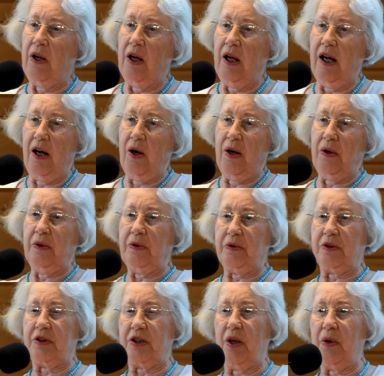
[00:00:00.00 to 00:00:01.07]

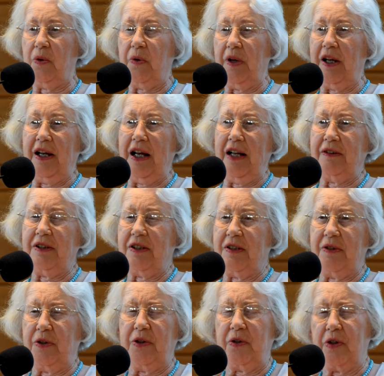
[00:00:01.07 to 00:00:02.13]
And
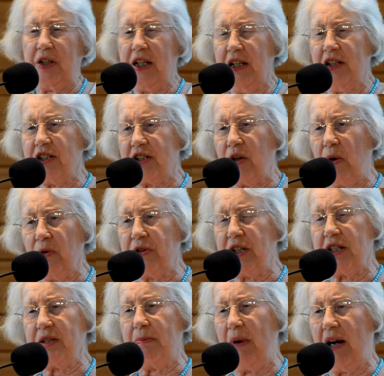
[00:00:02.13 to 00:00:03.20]
you could hear
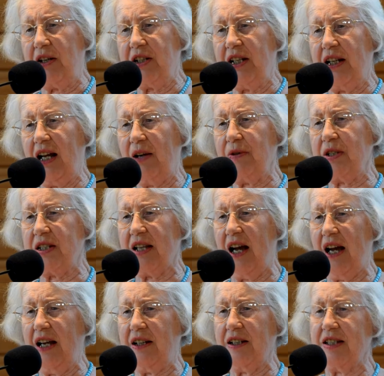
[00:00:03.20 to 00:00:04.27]
soldiers marching
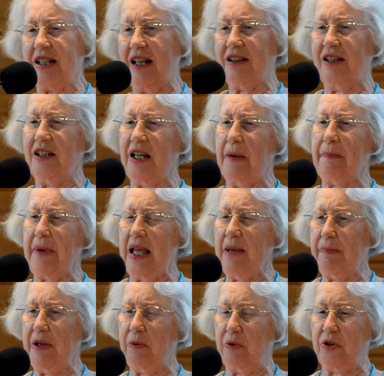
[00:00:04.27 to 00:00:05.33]
outside, and suddenly a
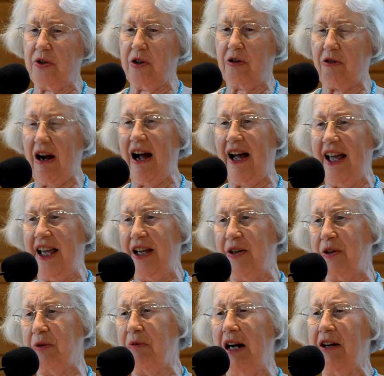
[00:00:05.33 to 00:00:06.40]
baby would cry,
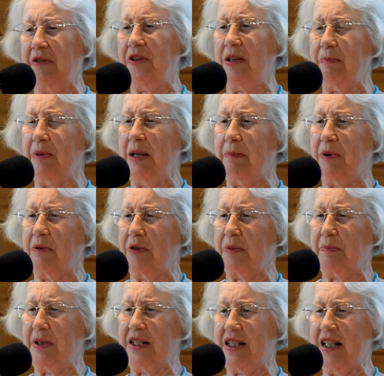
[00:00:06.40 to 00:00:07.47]
or one of the people
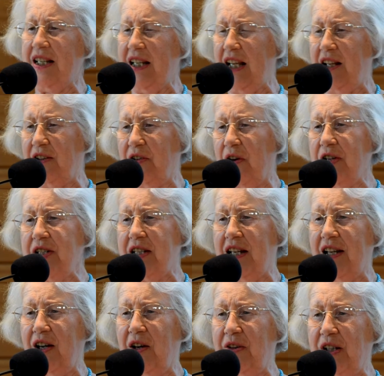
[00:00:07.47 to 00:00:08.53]
would be sitting
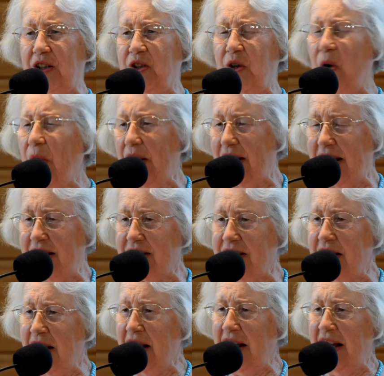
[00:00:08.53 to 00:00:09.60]
noisily on the
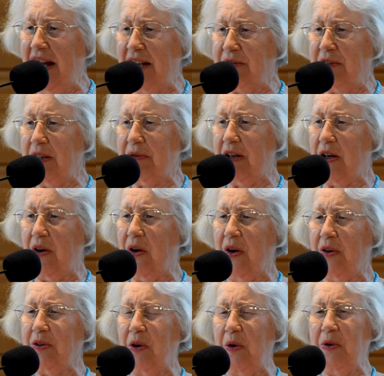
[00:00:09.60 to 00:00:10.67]
toilet, and we were
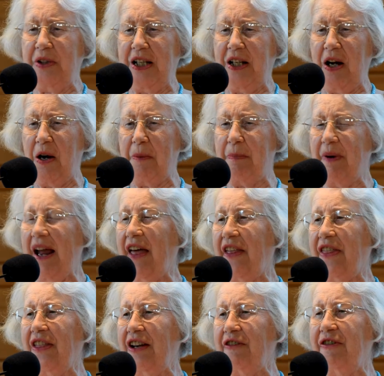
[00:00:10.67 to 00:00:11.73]
all holding our
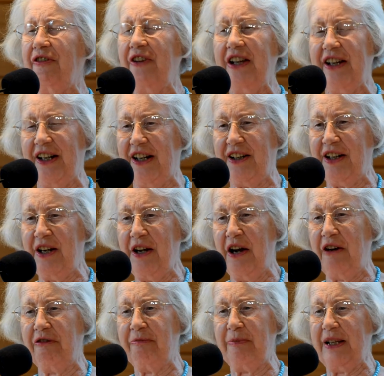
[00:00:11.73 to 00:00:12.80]
breath in fear
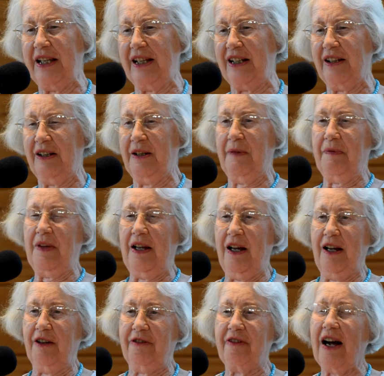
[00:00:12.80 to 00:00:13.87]
of being
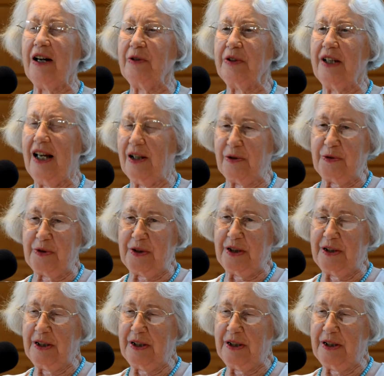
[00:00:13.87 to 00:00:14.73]
found out.